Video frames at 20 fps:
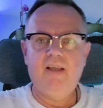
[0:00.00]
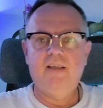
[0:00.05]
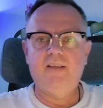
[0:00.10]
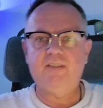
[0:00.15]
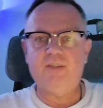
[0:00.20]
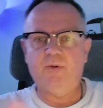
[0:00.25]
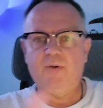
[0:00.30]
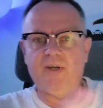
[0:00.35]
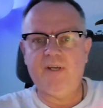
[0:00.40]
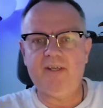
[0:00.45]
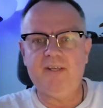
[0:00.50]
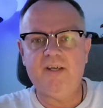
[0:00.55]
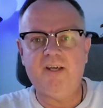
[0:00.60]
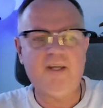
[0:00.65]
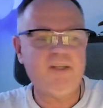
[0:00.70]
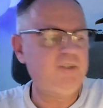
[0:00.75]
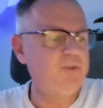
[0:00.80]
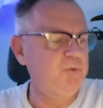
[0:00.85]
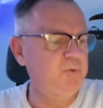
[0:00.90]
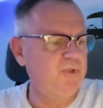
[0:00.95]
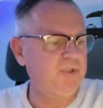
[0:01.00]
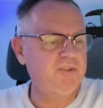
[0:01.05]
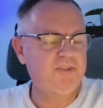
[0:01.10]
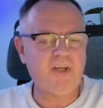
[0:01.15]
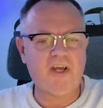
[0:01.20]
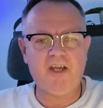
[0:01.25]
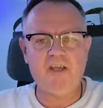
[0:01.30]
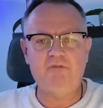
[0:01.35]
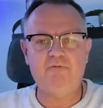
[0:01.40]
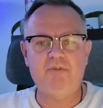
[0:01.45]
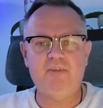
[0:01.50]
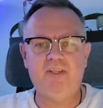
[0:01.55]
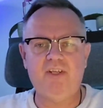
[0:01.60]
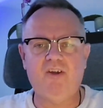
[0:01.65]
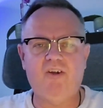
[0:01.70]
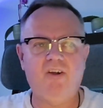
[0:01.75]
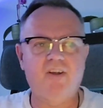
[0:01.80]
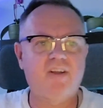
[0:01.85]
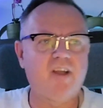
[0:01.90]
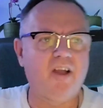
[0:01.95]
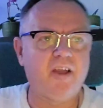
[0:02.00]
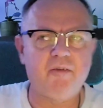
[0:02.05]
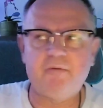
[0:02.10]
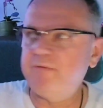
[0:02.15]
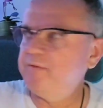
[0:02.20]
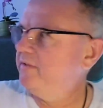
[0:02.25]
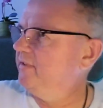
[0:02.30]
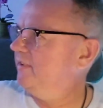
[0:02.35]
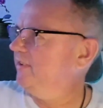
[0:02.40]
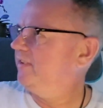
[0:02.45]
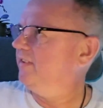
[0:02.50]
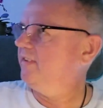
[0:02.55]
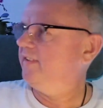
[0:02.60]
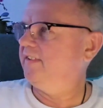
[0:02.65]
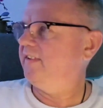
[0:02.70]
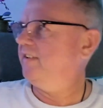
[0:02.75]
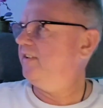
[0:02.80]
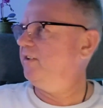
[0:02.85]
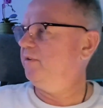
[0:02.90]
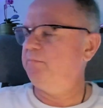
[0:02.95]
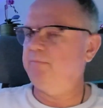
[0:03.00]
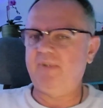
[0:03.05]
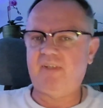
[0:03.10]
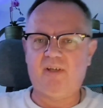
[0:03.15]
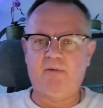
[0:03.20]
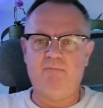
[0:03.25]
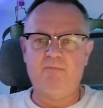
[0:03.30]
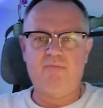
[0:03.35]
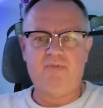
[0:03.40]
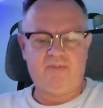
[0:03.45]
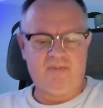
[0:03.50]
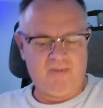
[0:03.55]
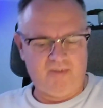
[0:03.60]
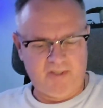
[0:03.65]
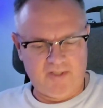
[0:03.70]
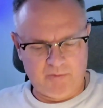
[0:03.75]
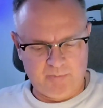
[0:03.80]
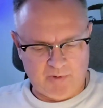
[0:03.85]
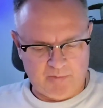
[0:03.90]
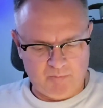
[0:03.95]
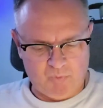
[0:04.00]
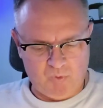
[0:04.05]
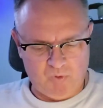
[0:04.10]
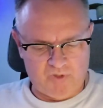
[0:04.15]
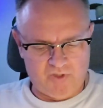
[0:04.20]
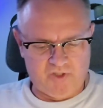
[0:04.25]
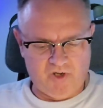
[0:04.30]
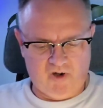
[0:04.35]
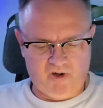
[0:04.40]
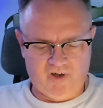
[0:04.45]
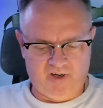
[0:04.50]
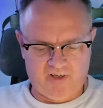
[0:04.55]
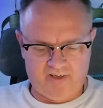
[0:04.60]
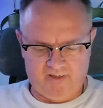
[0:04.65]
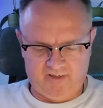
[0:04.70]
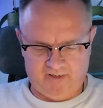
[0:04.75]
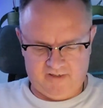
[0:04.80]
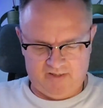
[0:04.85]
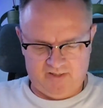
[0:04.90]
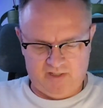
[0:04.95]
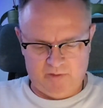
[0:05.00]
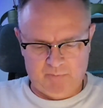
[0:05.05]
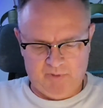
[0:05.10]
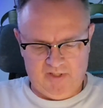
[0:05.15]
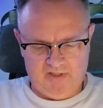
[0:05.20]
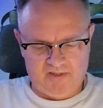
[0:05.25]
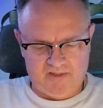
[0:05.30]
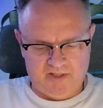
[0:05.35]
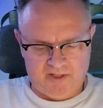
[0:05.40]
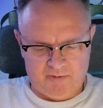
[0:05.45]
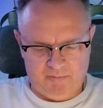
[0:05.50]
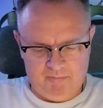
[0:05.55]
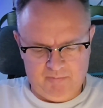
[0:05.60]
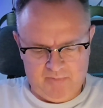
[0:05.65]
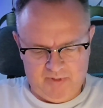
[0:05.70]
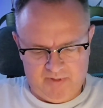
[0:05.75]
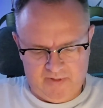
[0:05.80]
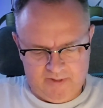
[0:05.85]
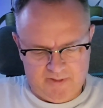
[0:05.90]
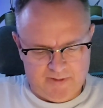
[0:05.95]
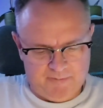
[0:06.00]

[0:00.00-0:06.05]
So I took a dive in the archives. It becomes a little bit more dark in the meantime, but